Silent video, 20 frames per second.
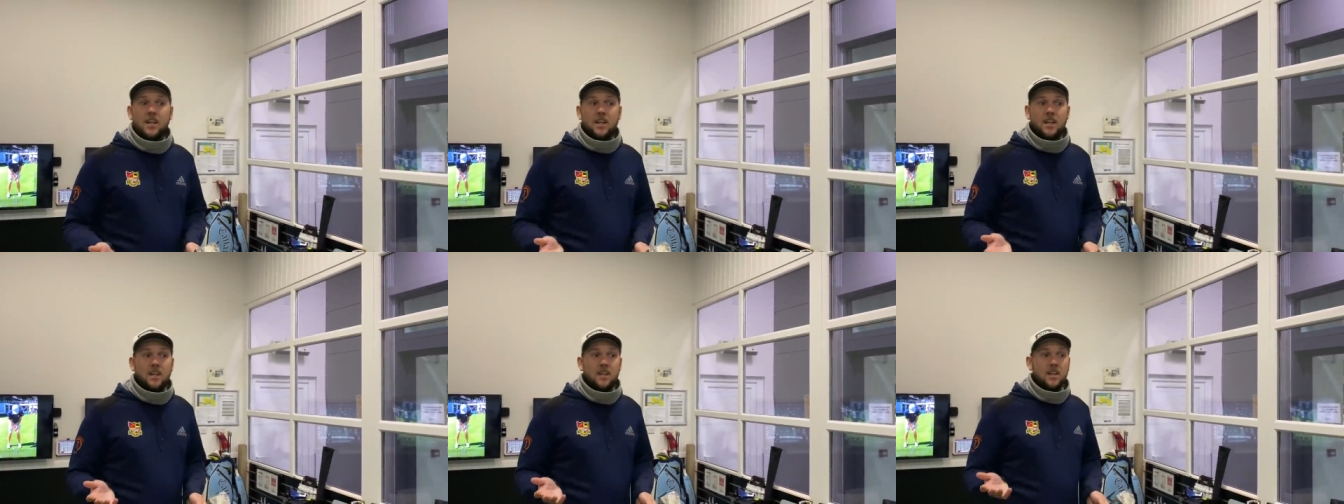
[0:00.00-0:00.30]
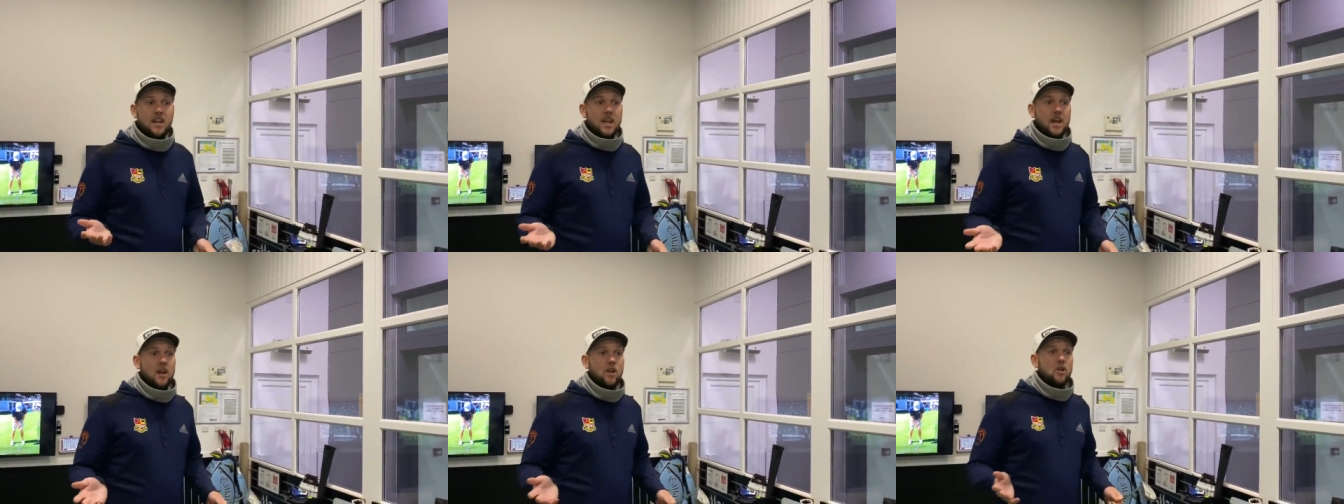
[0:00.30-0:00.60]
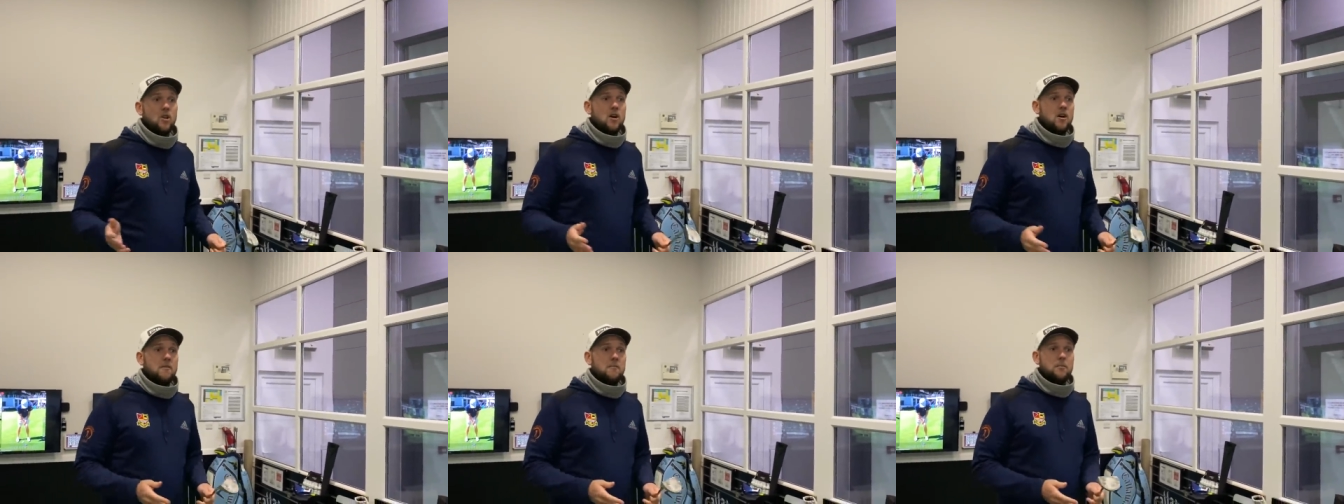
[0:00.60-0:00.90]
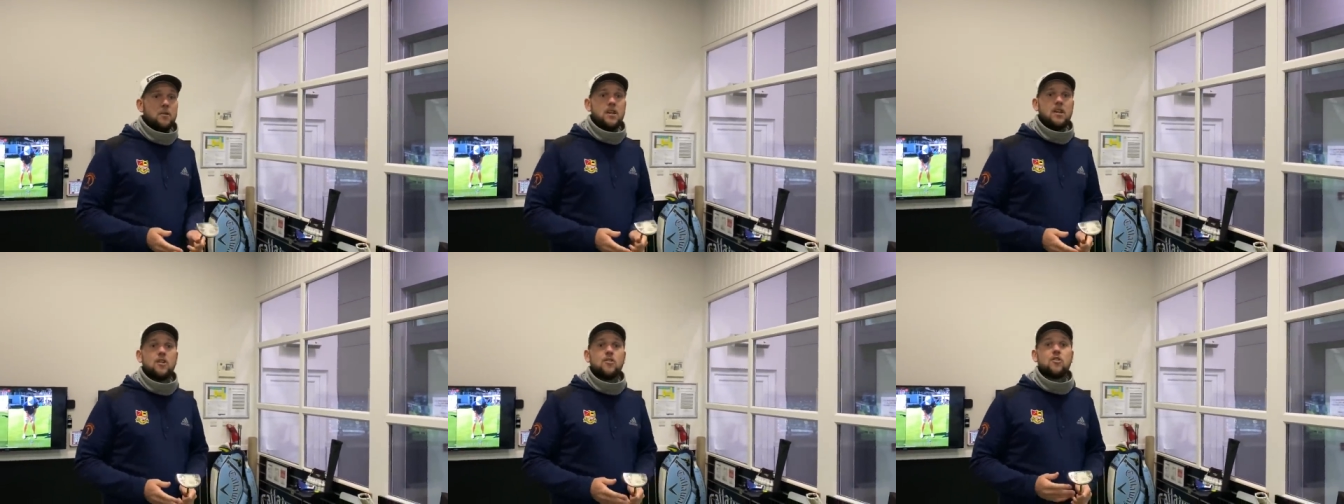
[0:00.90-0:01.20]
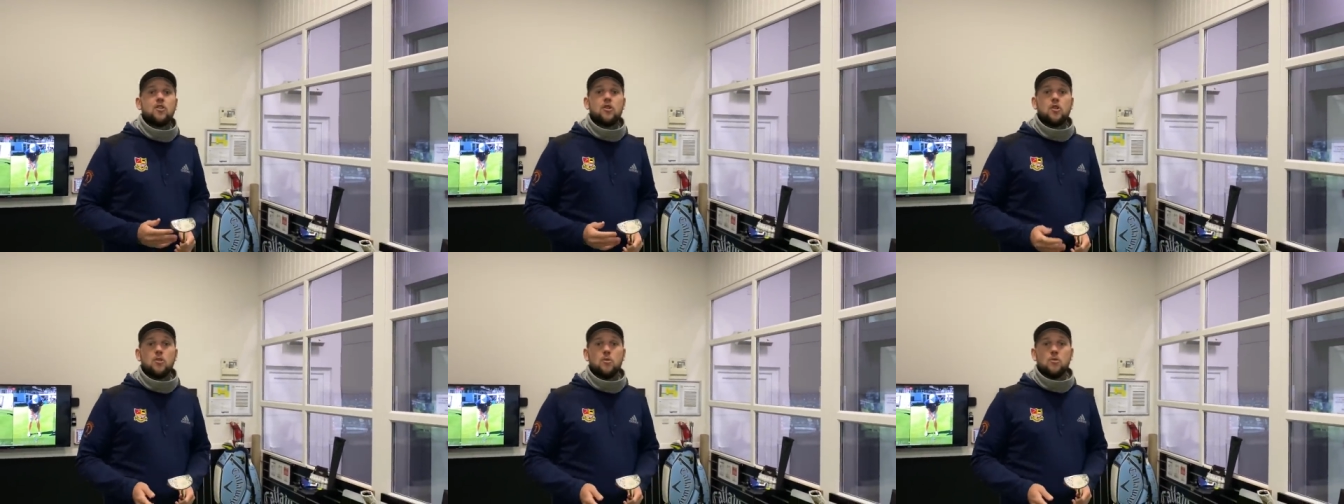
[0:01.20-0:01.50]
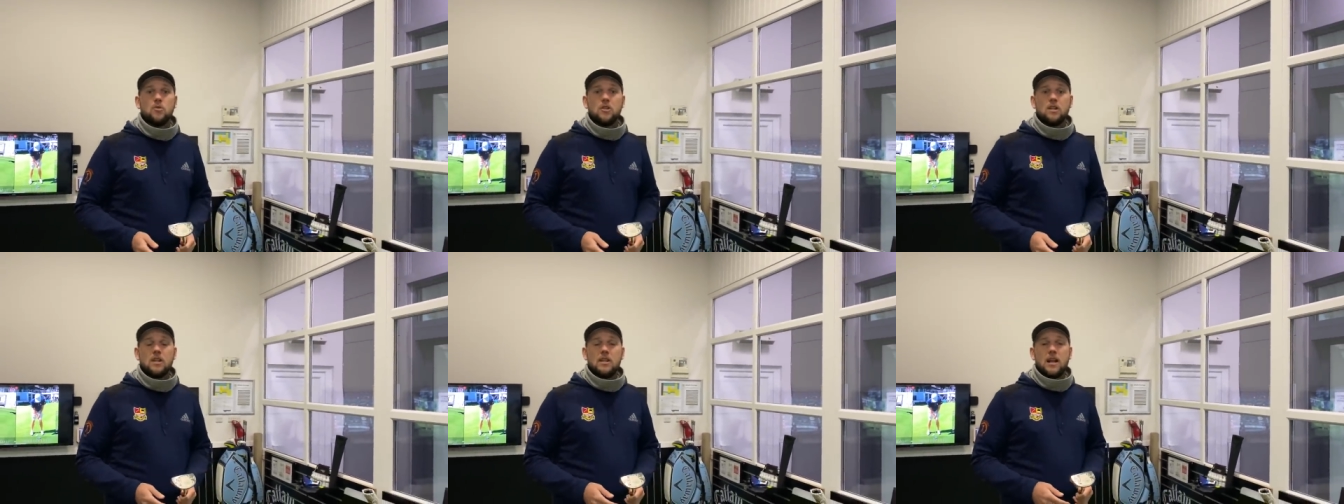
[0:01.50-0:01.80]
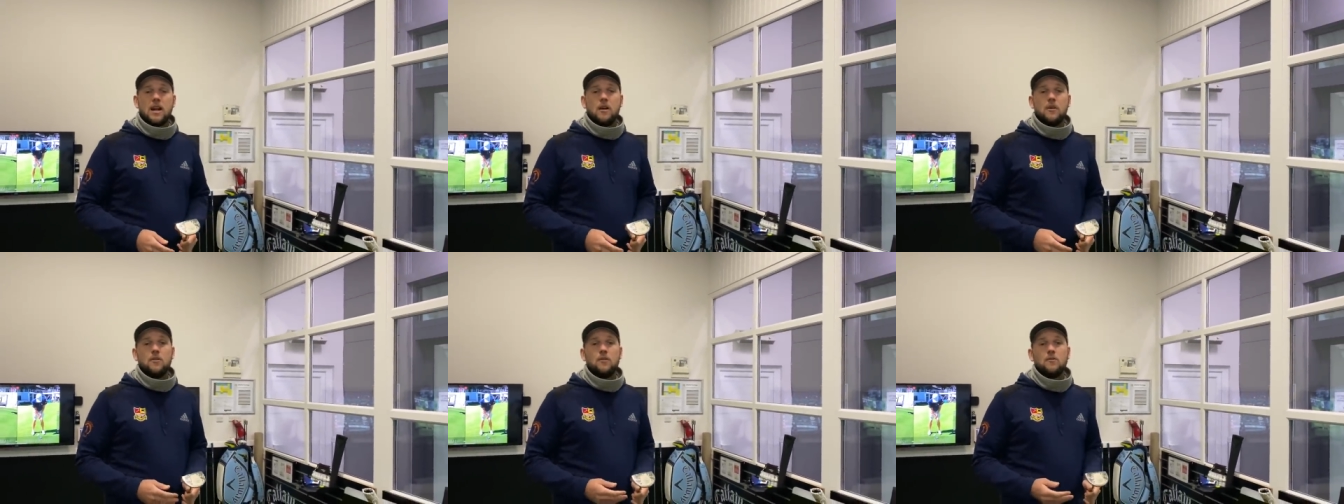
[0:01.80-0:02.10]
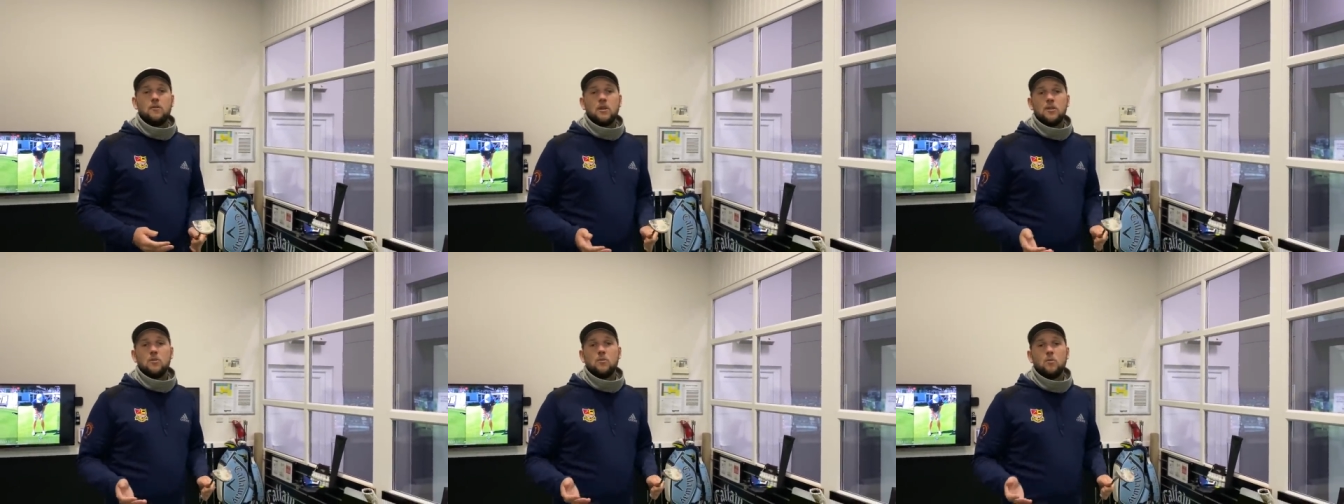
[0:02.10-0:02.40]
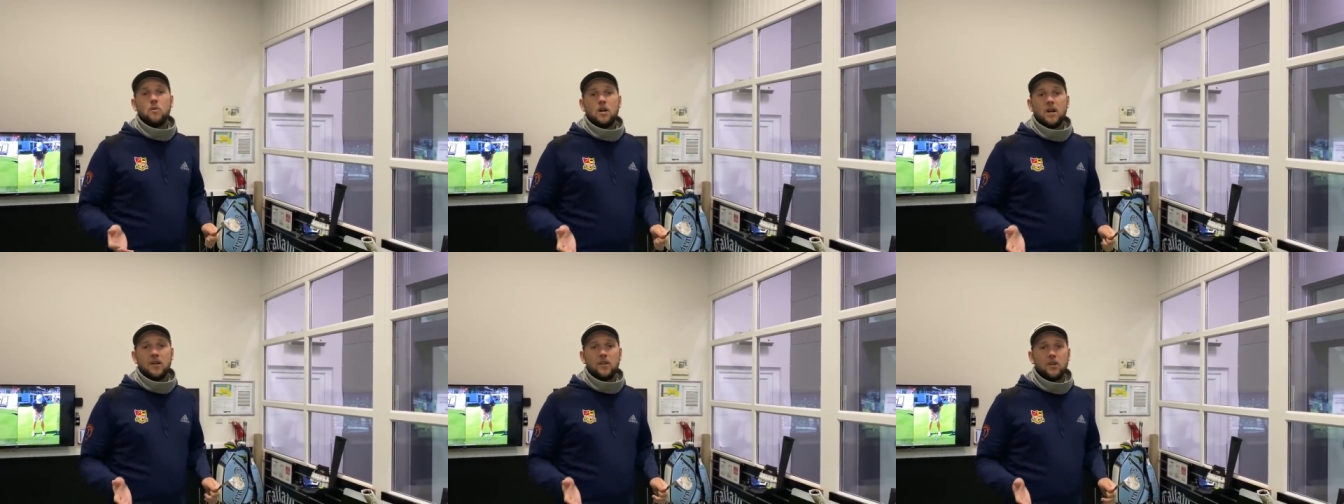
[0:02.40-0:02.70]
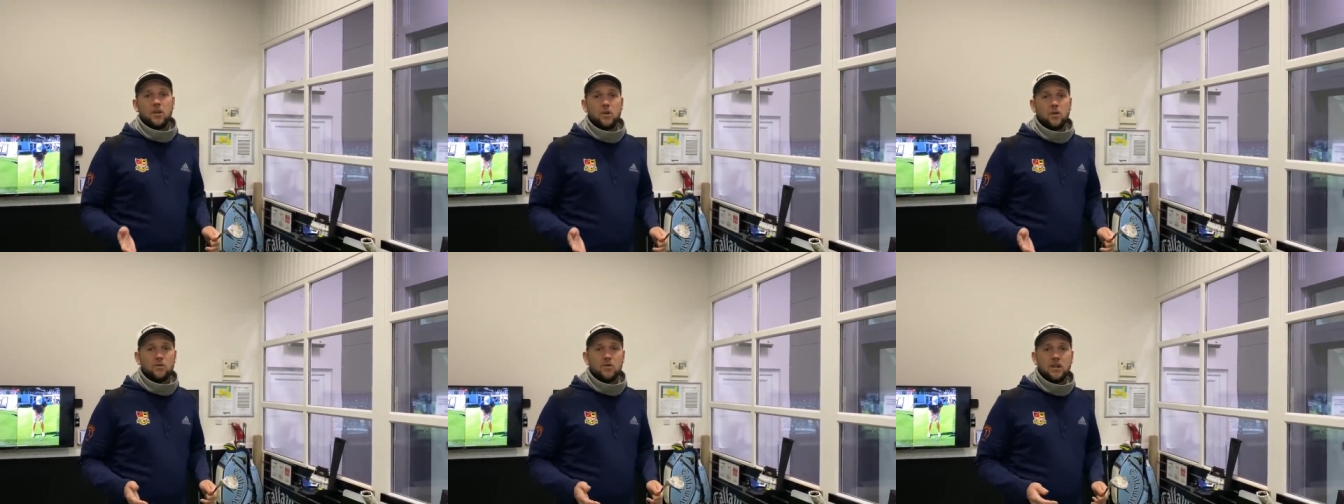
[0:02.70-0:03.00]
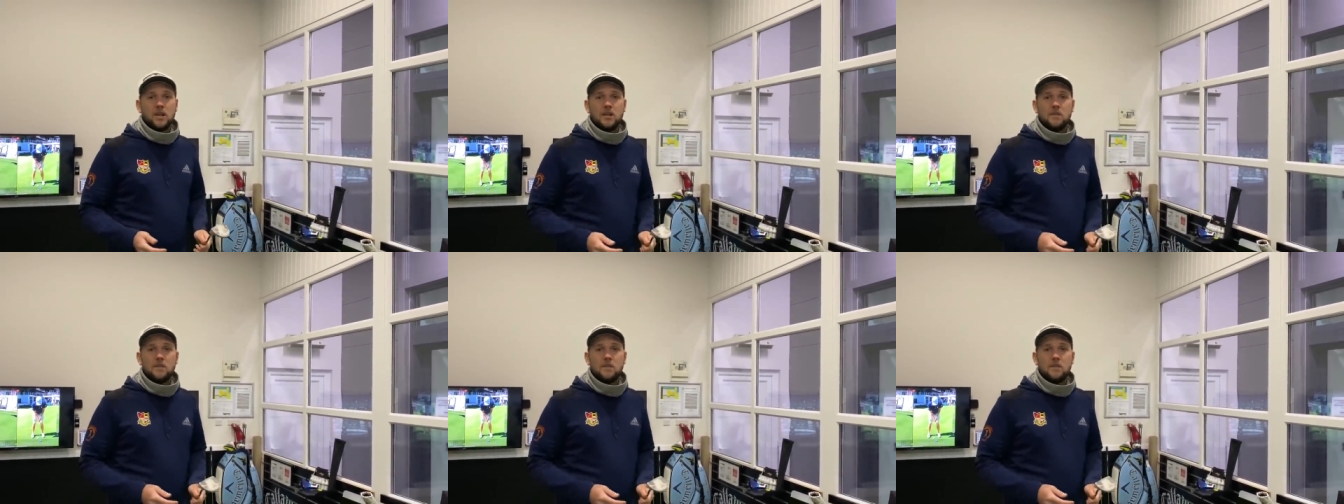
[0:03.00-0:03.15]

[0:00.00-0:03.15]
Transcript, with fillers: yeah, a lot of players are using it now, and the reason why they're using it